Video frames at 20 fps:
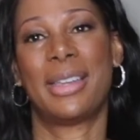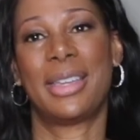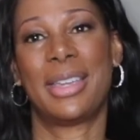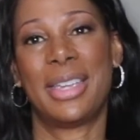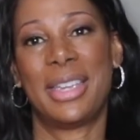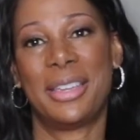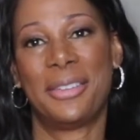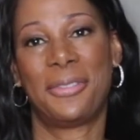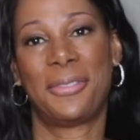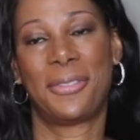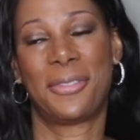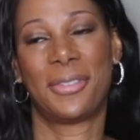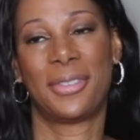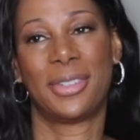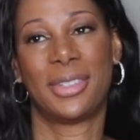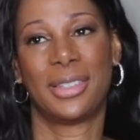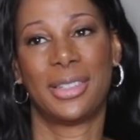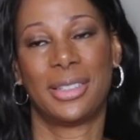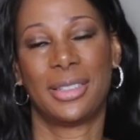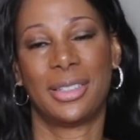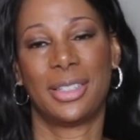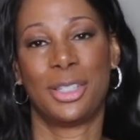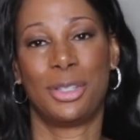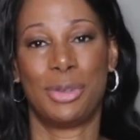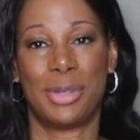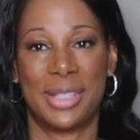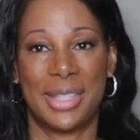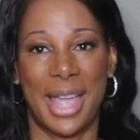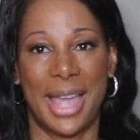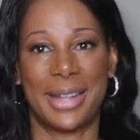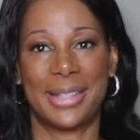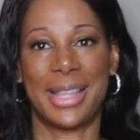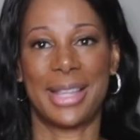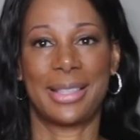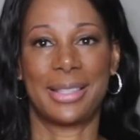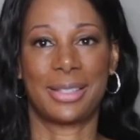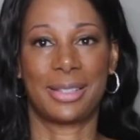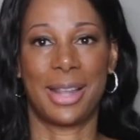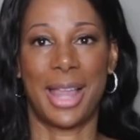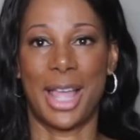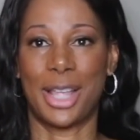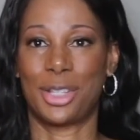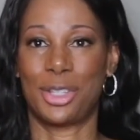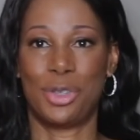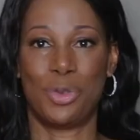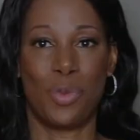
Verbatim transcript: if you decide to take this class, you